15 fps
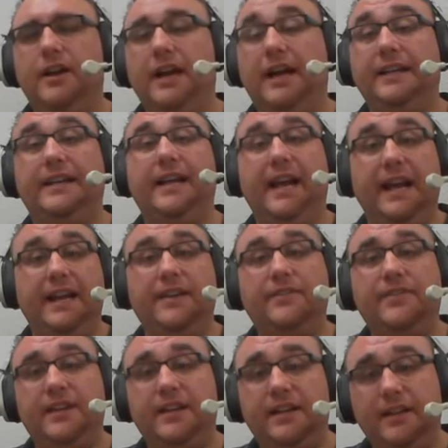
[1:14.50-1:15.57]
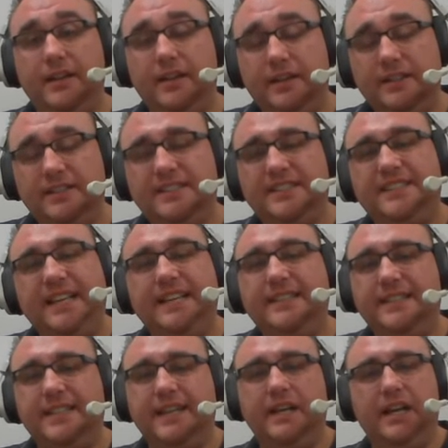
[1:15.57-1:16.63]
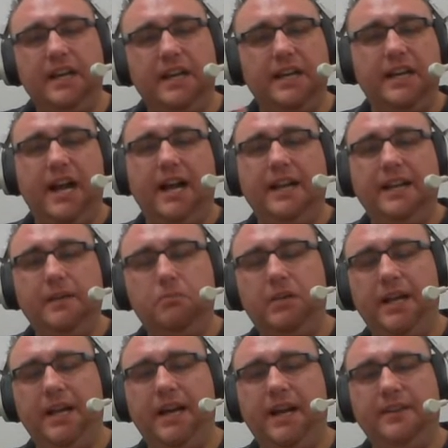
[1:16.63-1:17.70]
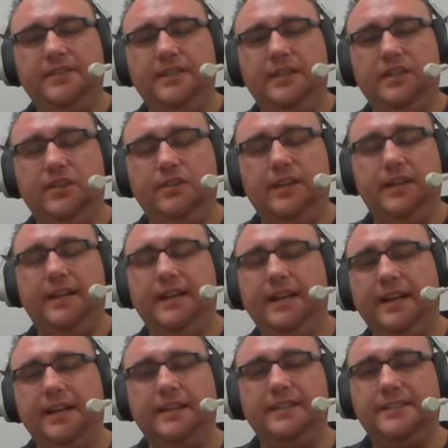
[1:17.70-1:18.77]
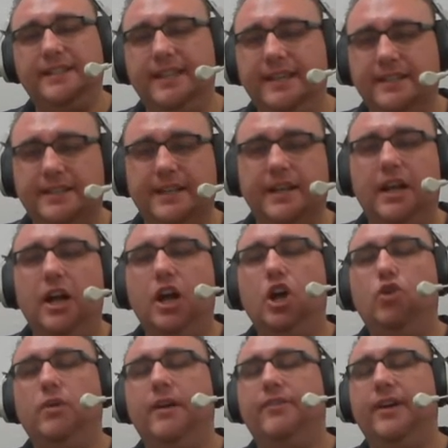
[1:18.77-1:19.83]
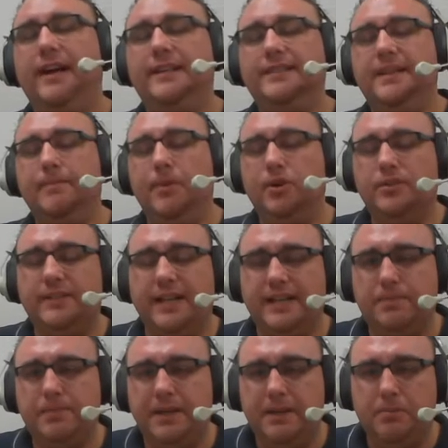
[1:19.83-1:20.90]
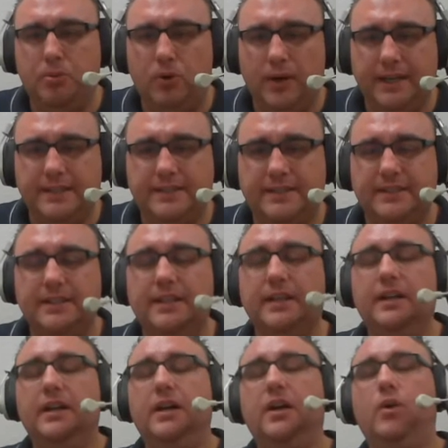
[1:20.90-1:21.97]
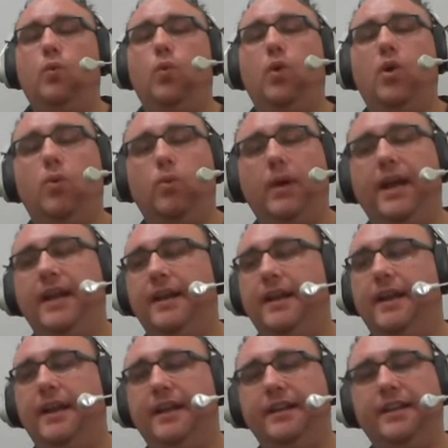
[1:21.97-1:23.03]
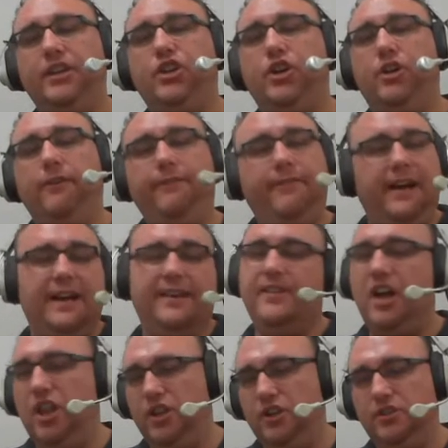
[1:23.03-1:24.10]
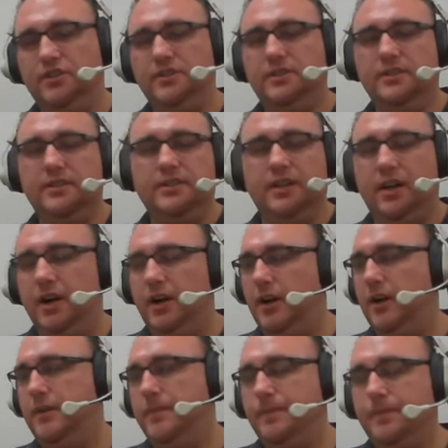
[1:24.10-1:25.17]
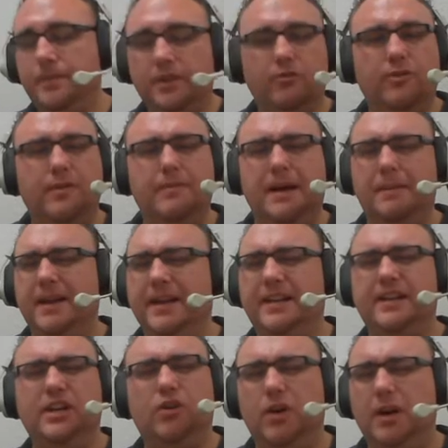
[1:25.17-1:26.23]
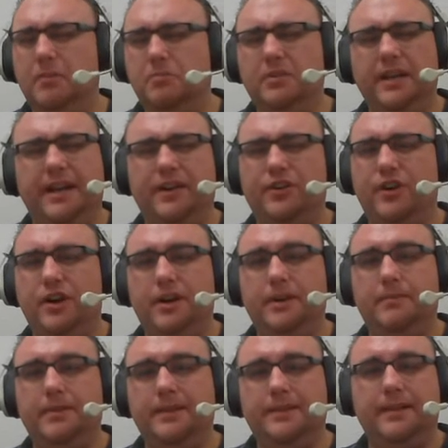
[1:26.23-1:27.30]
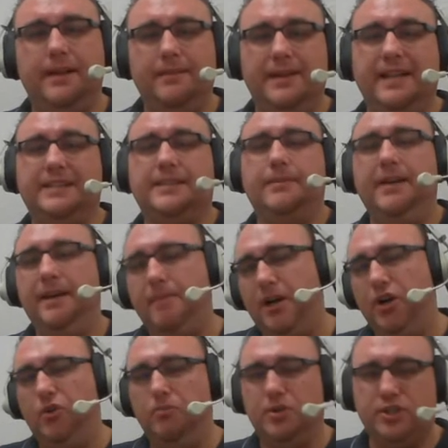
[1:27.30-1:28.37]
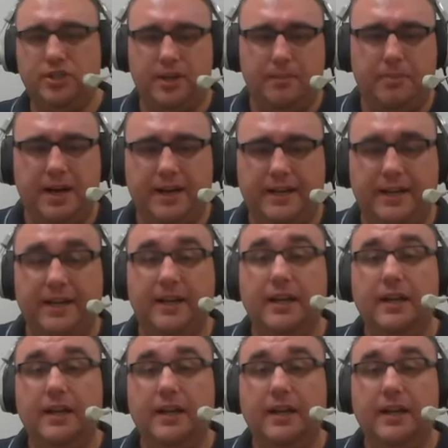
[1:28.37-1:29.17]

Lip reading: at the end of the season, not playoffs included, the end of the season, whoever has the most XP points will win an additional $5. We might make it go up later on, but, I mean, that's coming out of my own personal pocket.